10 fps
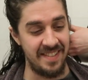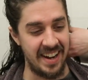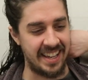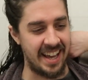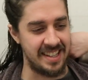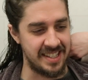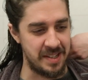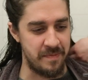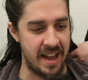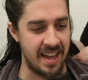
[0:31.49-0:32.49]
Am I getting
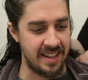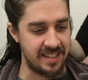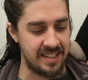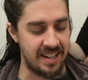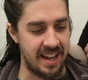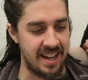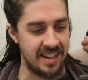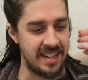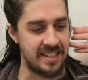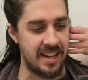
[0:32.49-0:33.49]
some bangs today,
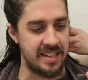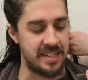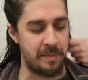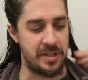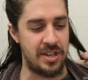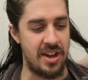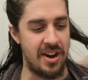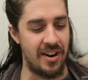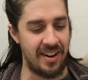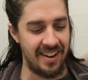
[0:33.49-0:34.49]
Ellie? It's up to
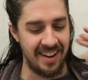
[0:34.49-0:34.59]
you.